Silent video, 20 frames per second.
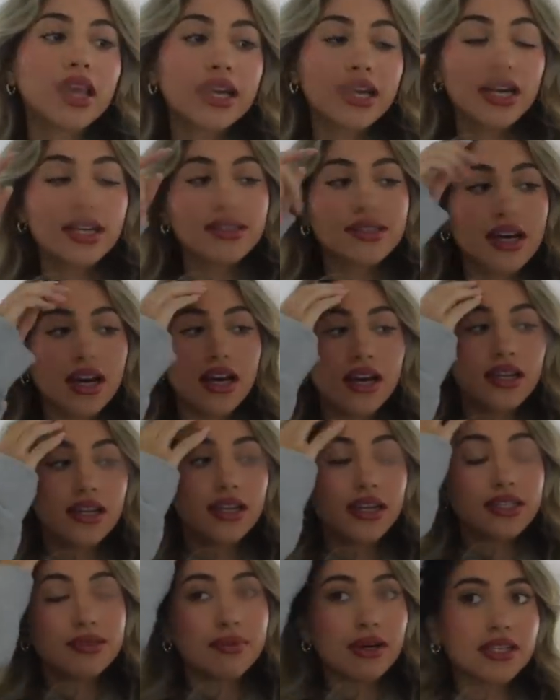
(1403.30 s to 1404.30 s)
like I said,
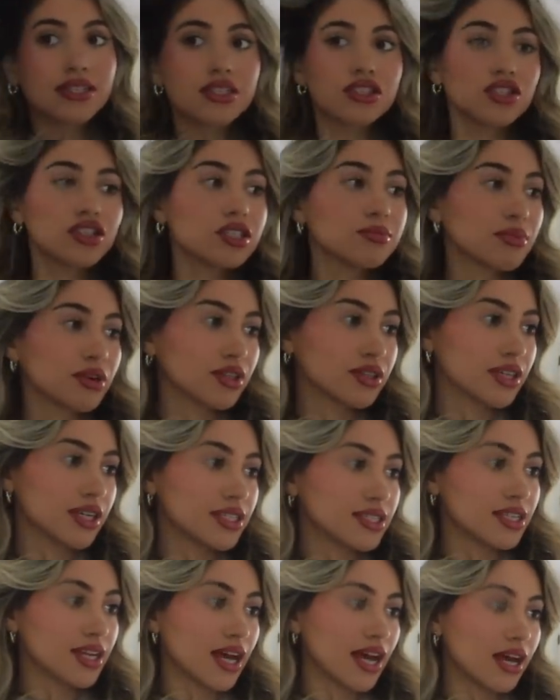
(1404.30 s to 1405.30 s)
it's my sister's birthday
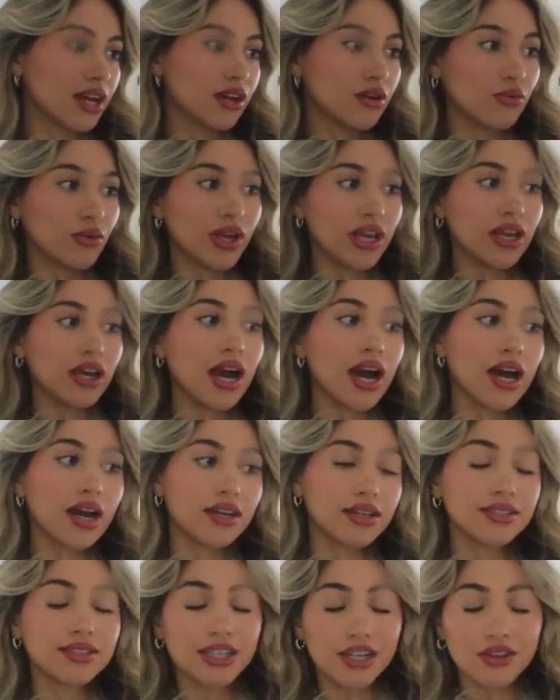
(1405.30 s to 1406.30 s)
today. We
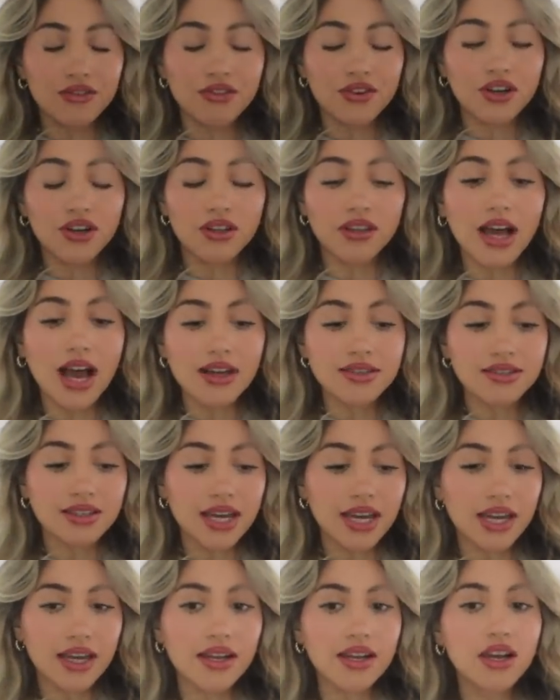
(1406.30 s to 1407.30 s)
had dinner for her last
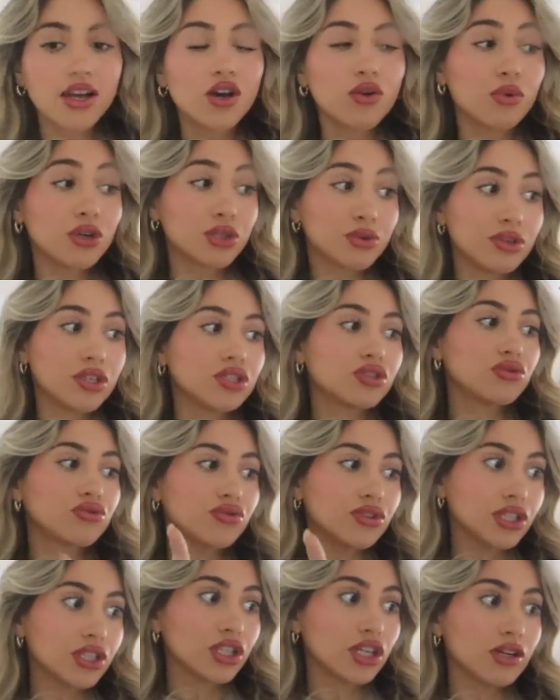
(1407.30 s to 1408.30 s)
night, which was
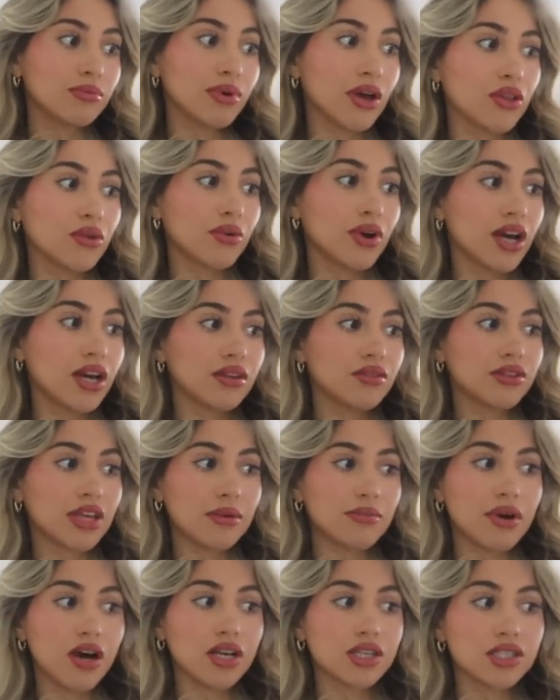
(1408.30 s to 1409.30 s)
really good, by the way,
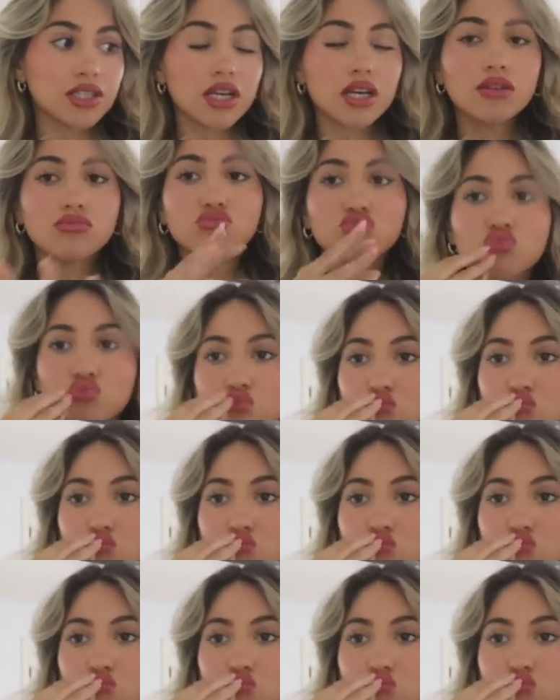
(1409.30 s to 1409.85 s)
that pasta.